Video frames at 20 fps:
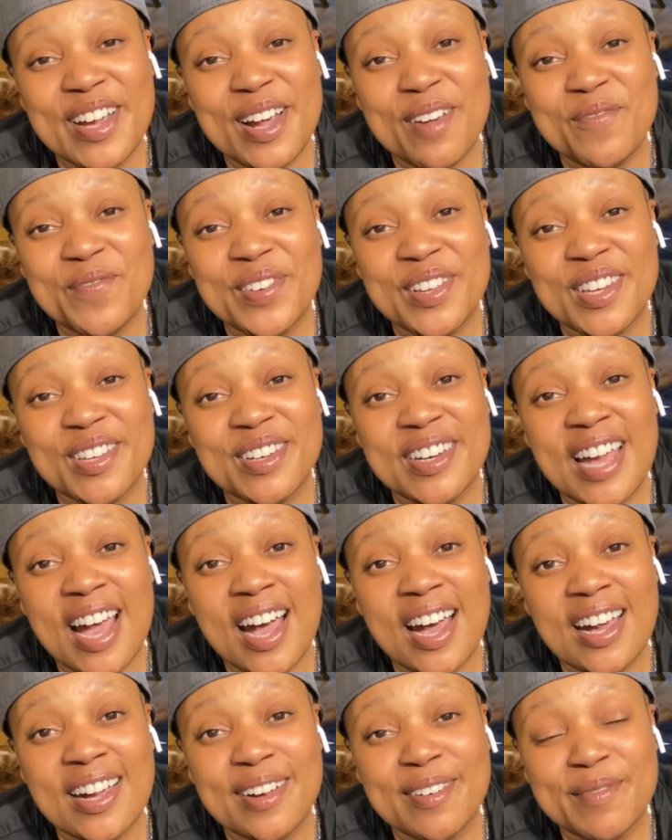I'm feeling
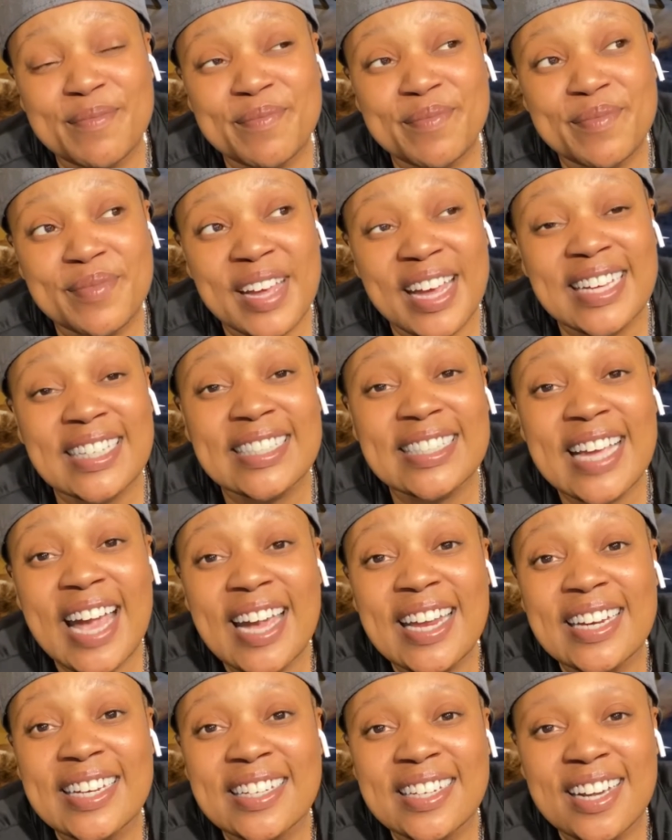um,
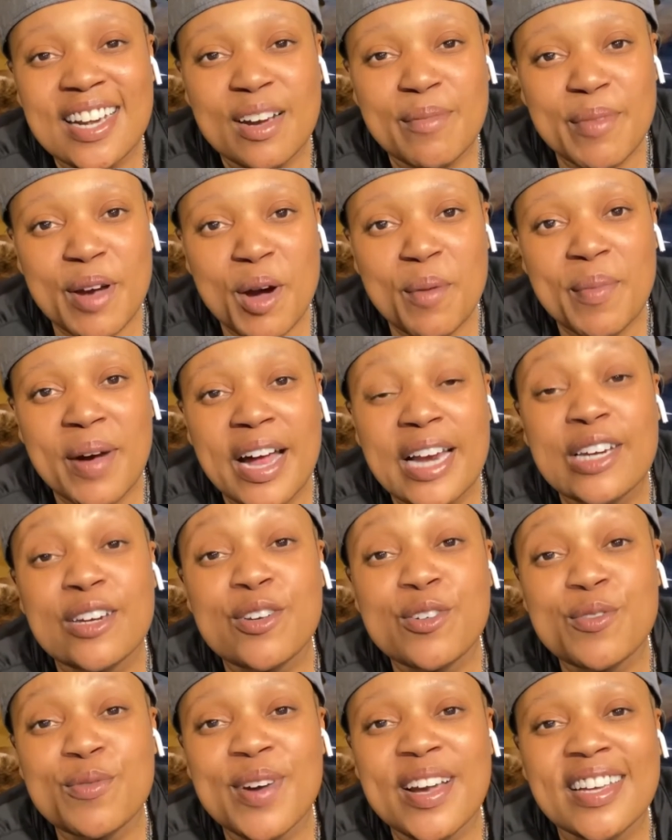excited about my
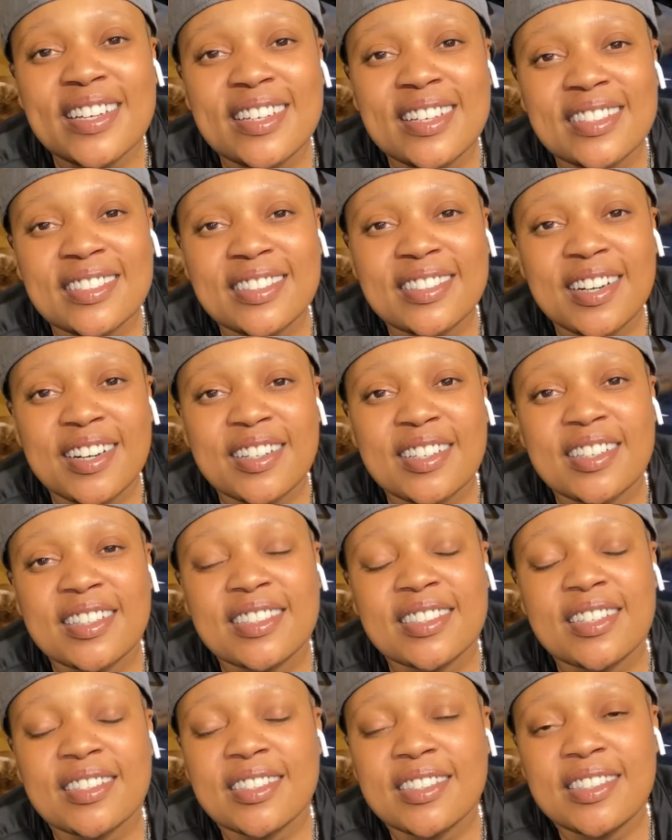new weight loss journey.
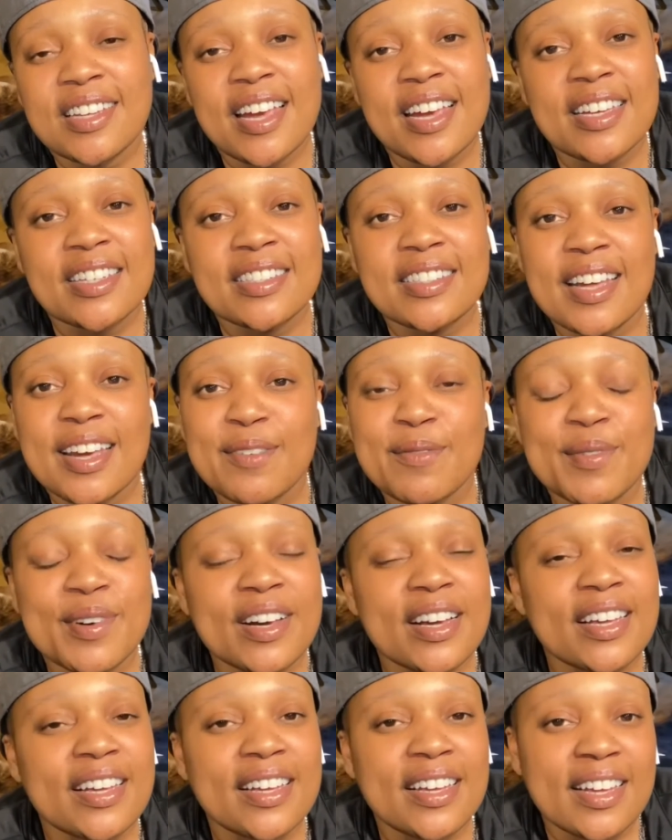So today is day
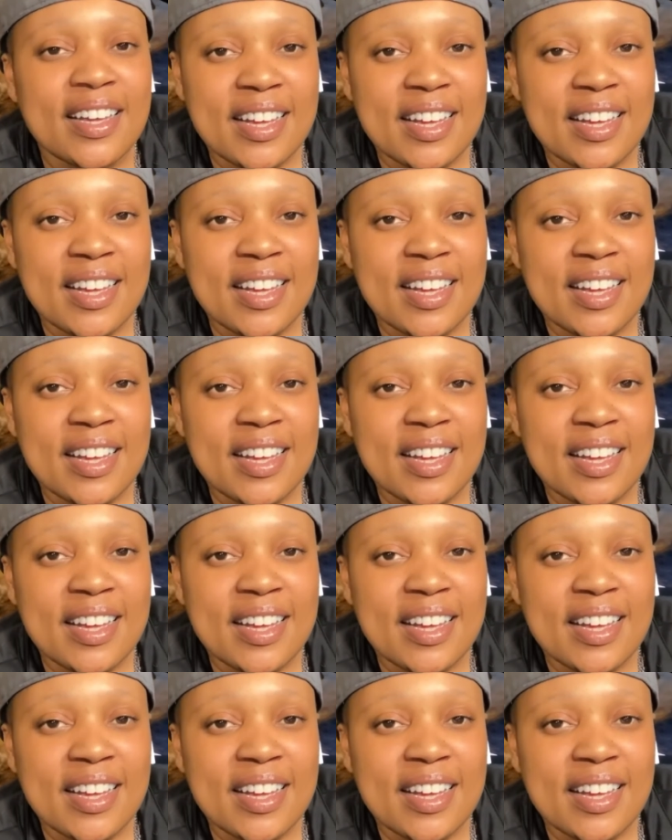one.